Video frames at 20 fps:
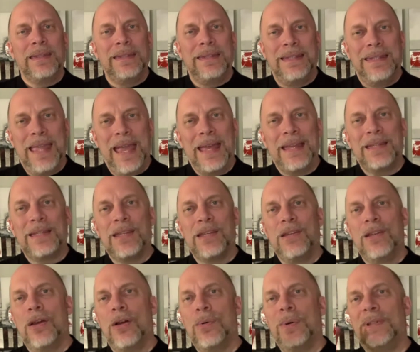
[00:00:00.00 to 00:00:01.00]
Get to
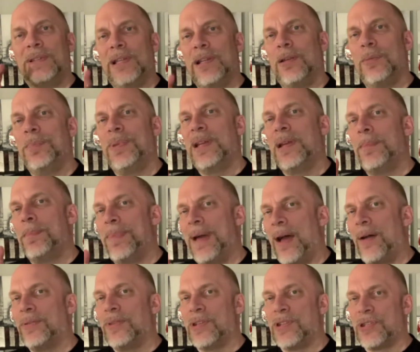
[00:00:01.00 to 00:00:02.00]
know a little bit
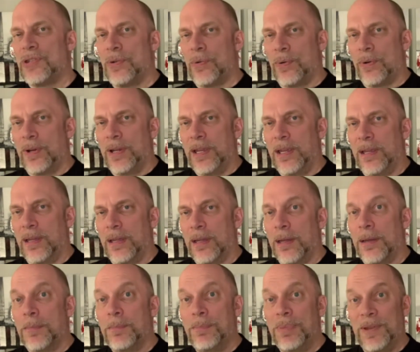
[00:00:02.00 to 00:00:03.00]
about the story
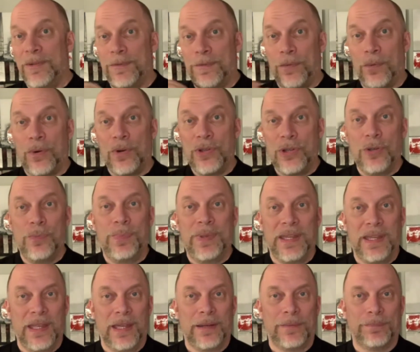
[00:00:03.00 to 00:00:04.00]
before you
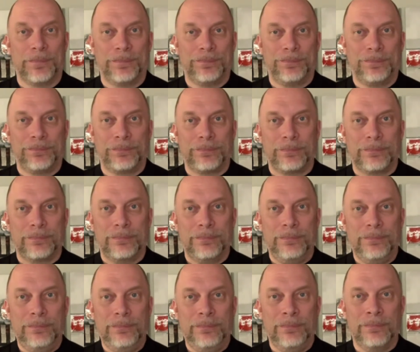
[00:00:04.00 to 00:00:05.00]
begin.
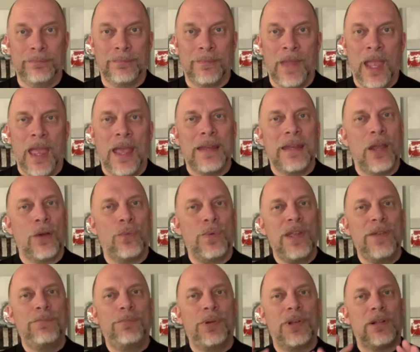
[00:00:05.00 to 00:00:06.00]
Now,
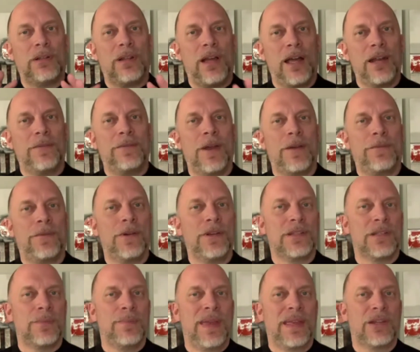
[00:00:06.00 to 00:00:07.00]
we've put a lot of
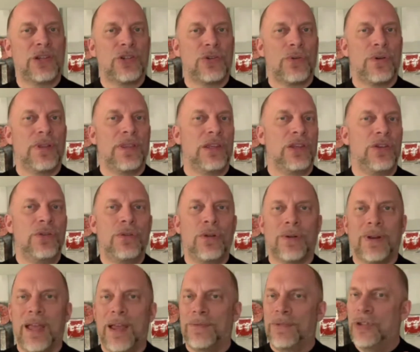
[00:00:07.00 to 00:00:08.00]
effort to make sure that you
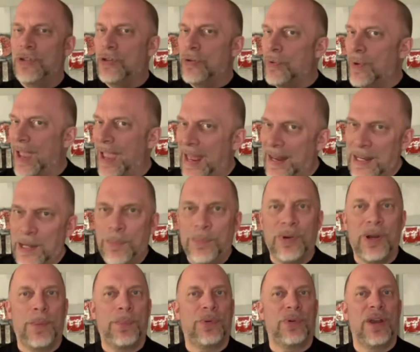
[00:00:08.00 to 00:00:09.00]
don't have to do any
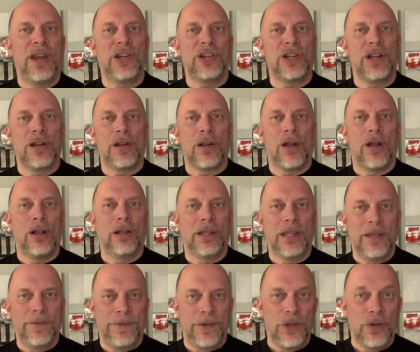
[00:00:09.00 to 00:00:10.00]
preparation at all
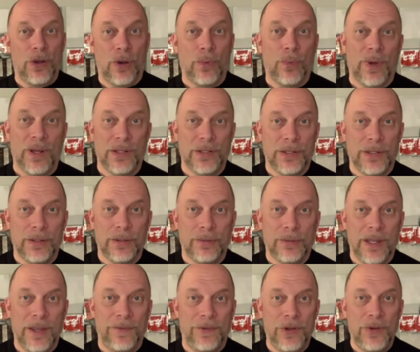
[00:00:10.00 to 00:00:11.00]
if you don't want to.
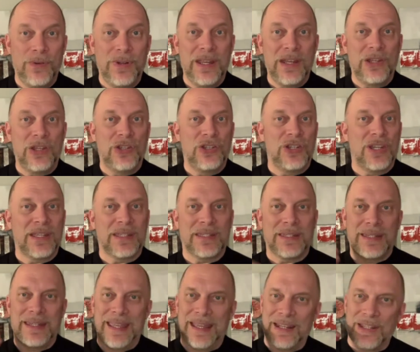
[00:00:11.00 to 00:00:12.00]
If you need to
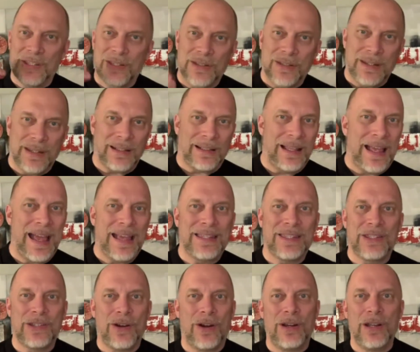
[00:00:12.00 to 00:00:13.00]
just get a
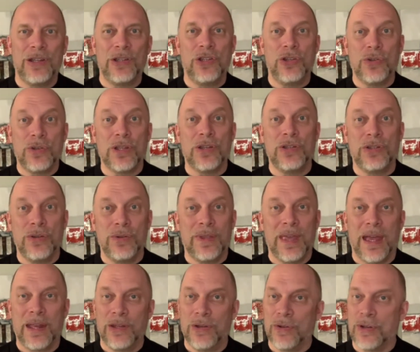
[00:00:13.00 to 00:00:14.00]
class started, you can do
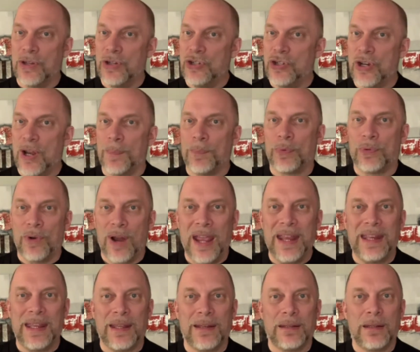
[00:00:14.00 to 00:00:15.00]
that. You can jump
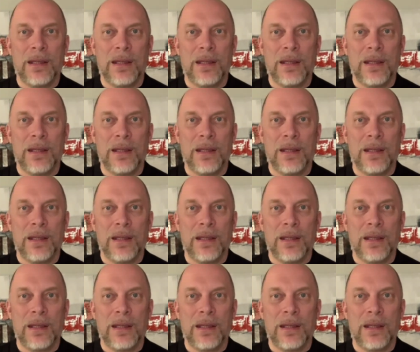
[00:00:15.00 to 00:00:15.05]
right in.